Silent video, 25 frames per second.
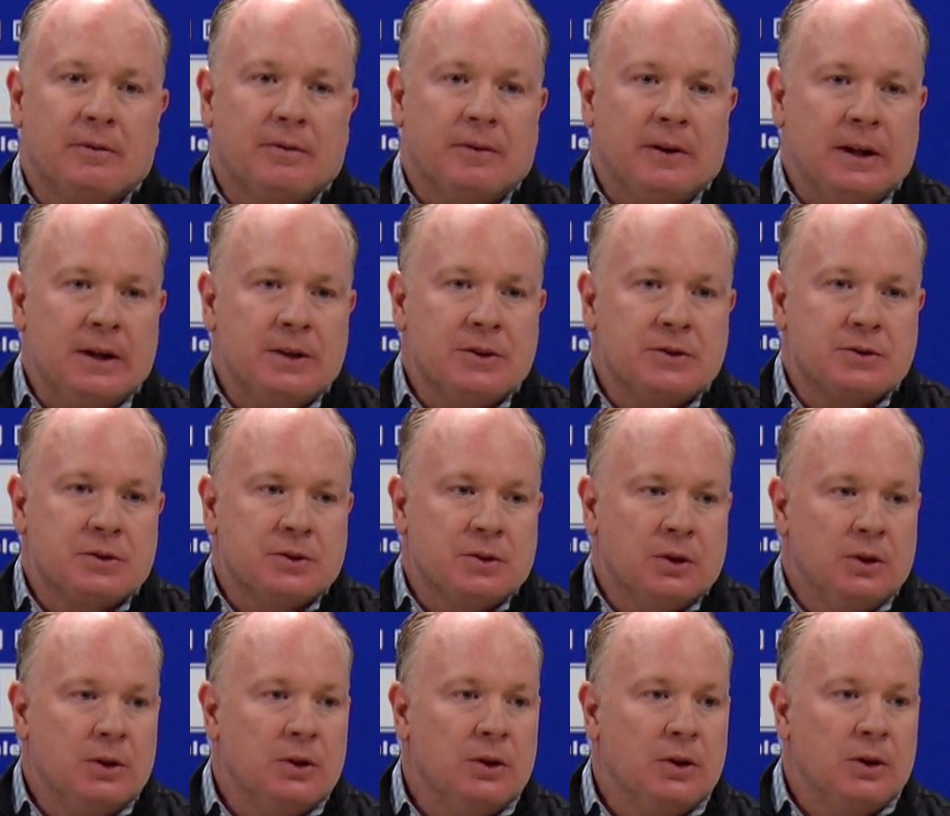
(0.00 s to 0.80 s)
Like,
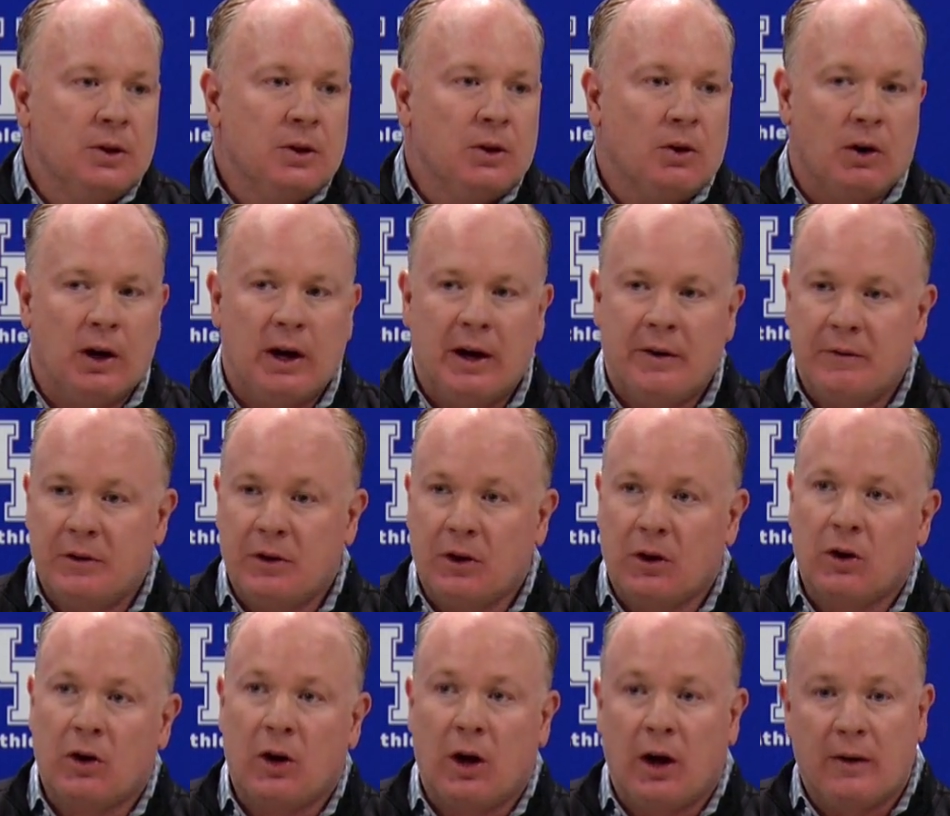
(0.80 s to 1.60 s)
fans are
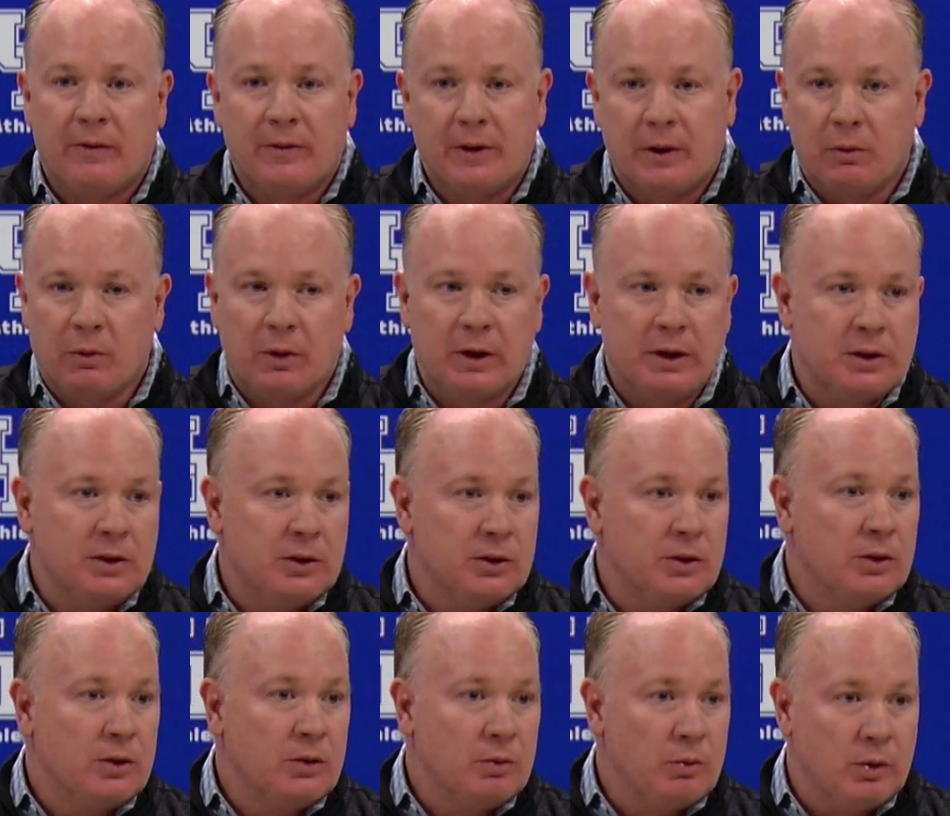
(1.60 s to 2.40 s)
having their coffee
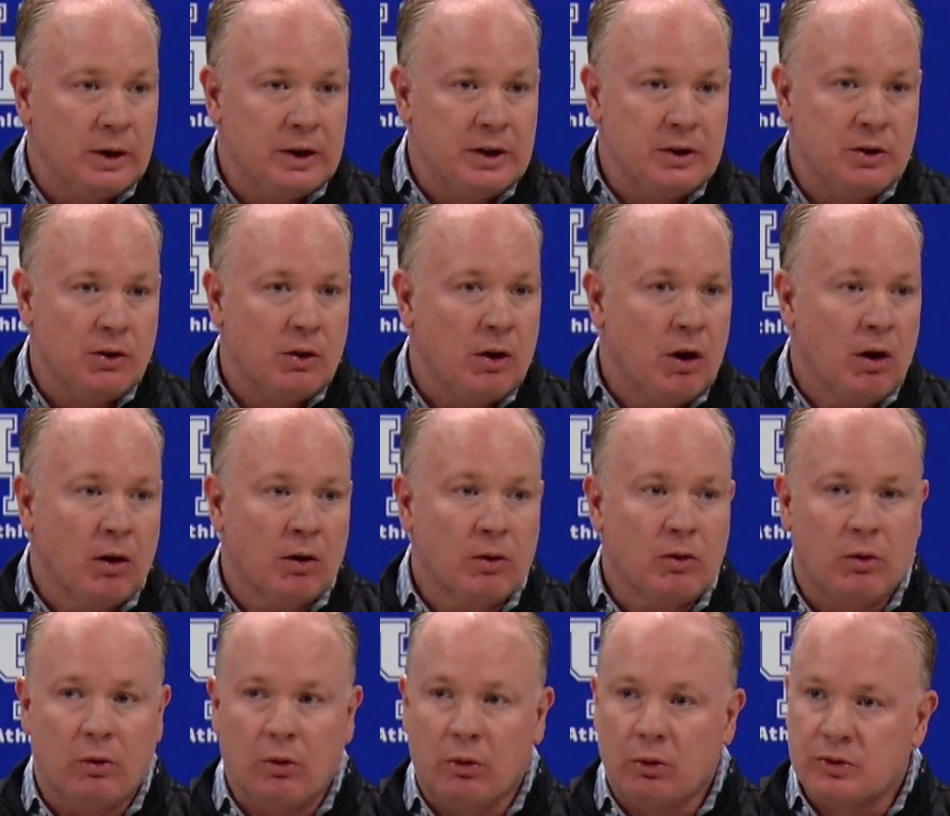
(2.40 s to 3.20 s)
reading your
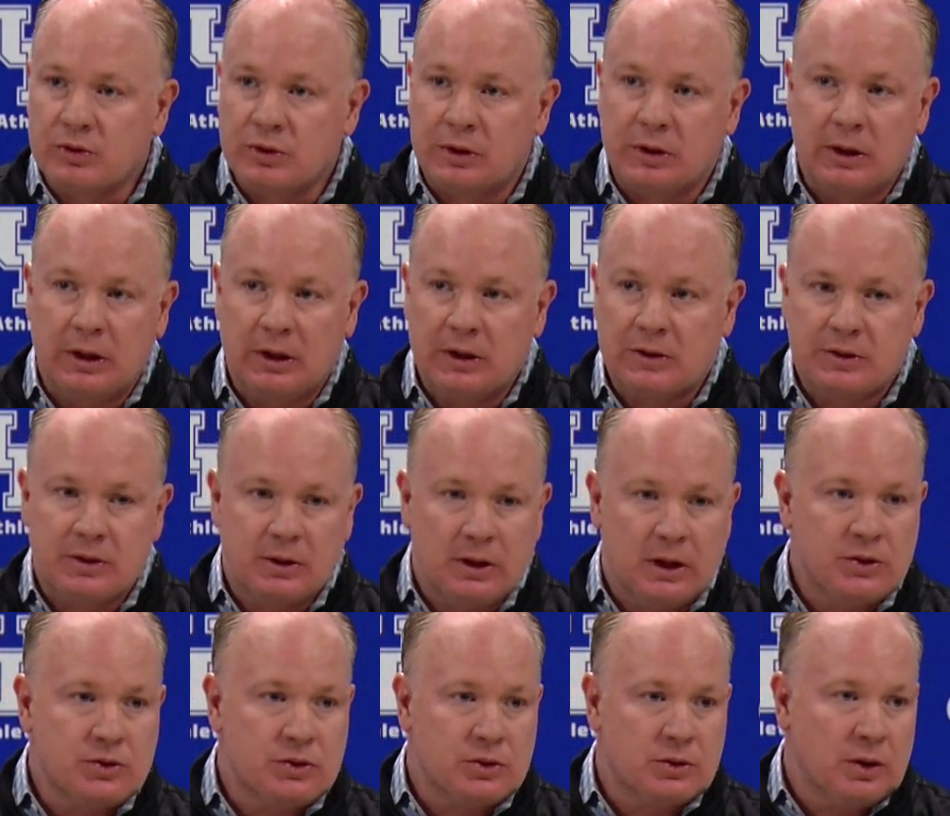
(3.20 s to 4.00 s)
articles, and
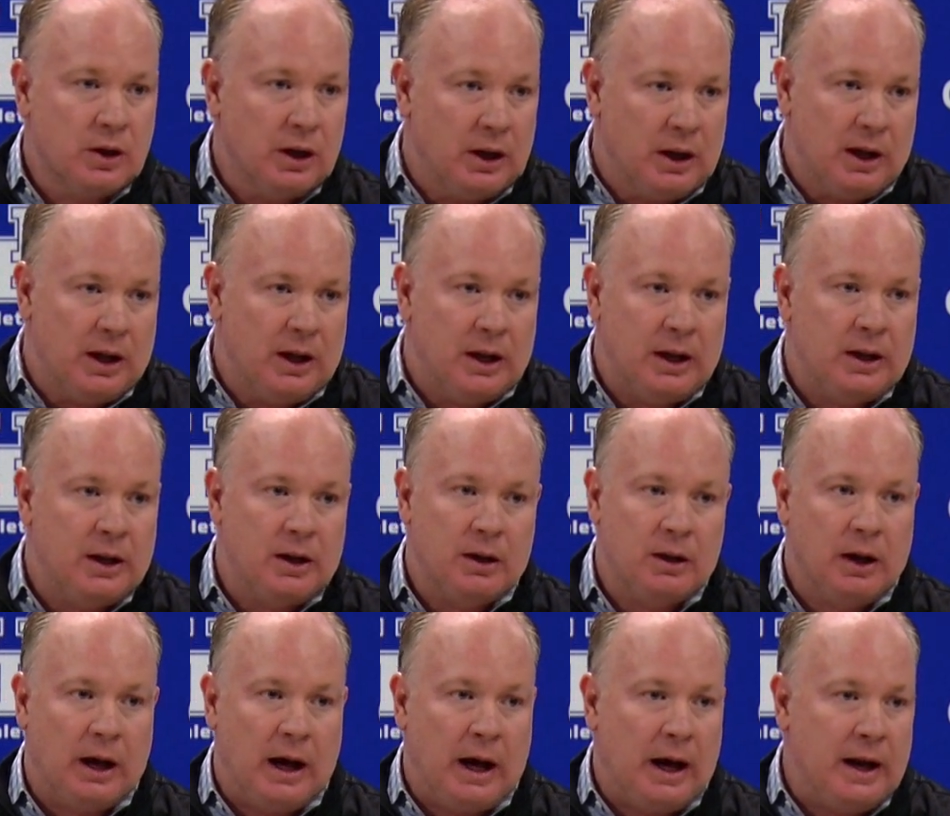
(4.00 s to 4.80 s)
that's
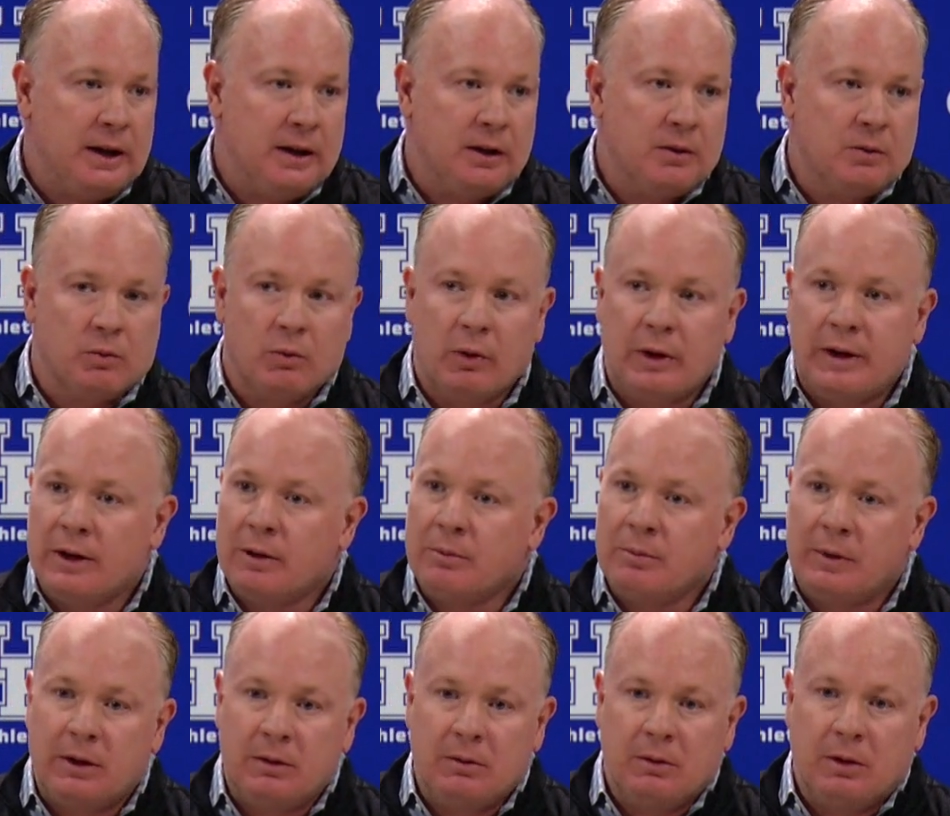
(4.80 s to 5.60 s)
and I didn't
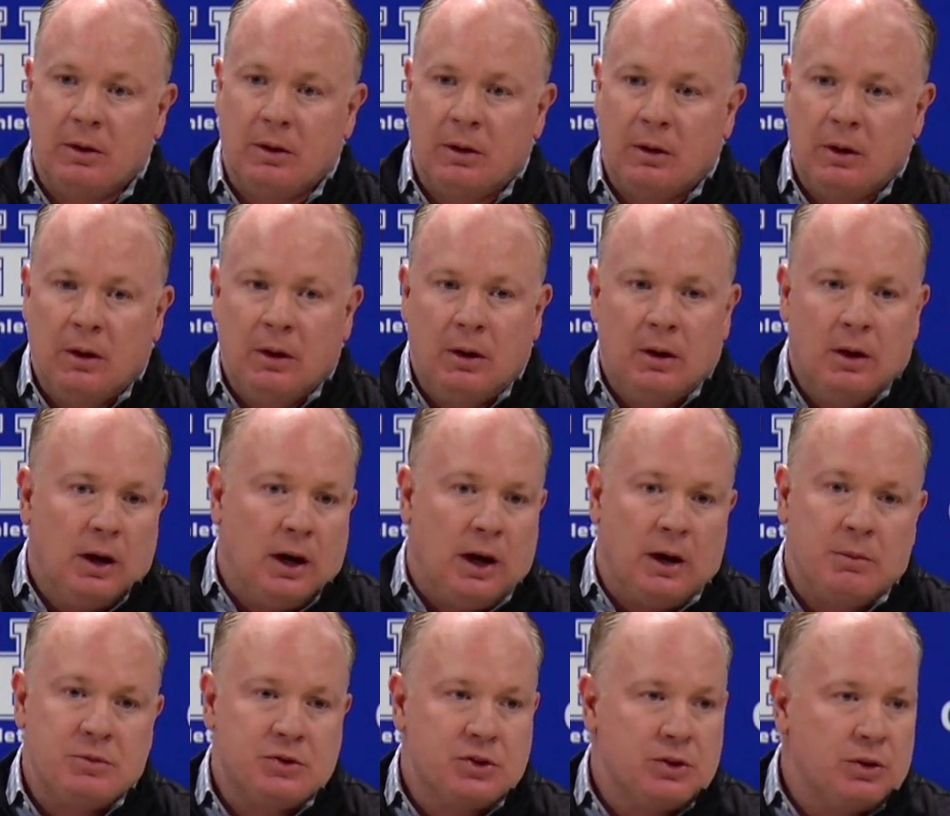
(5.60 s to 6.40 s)
read them. And
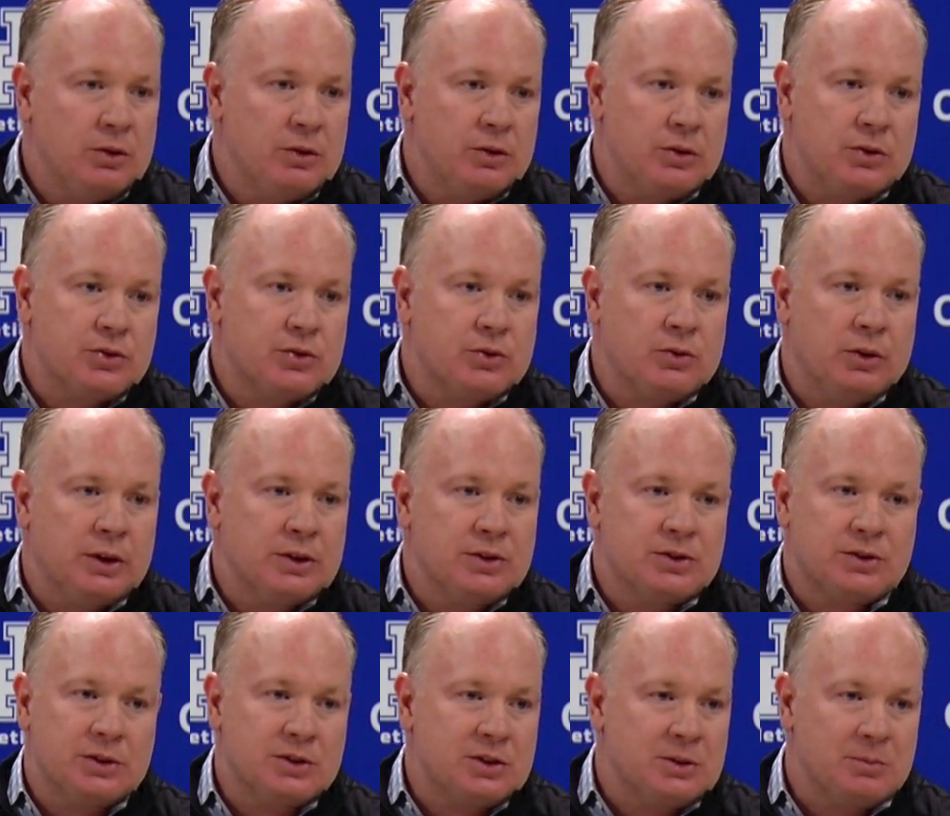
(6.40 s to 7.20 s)
I'm sure there's
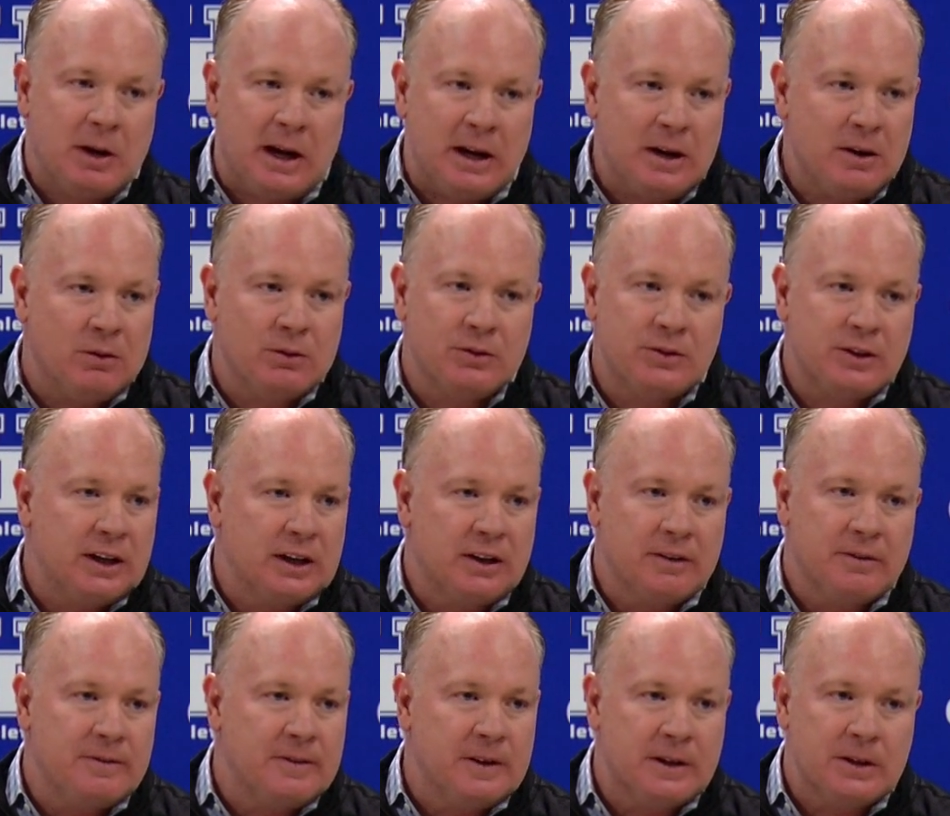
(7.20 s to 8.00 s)
criticism. I don't
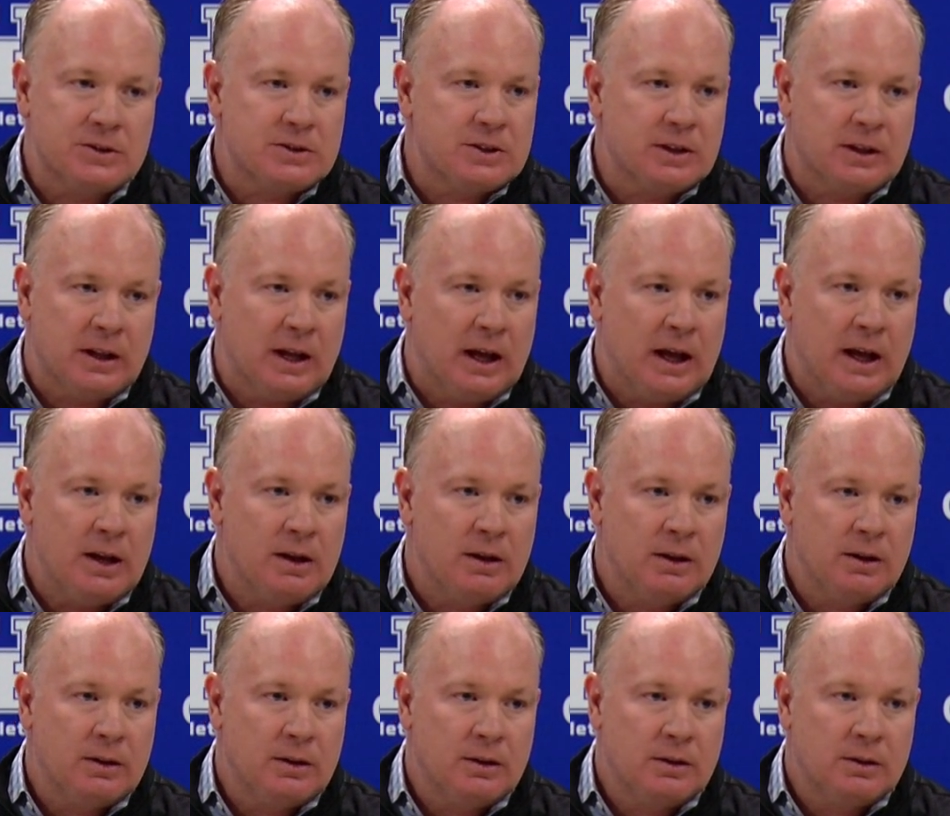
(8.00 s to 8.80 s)
take offense to
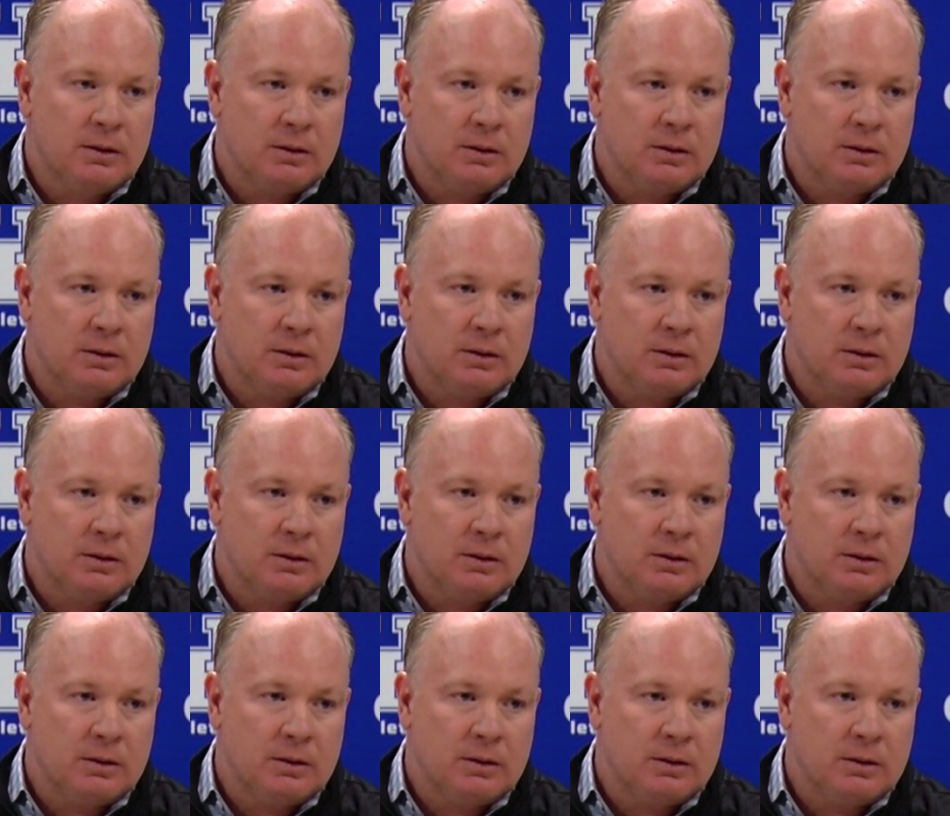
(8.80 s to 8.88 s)
that.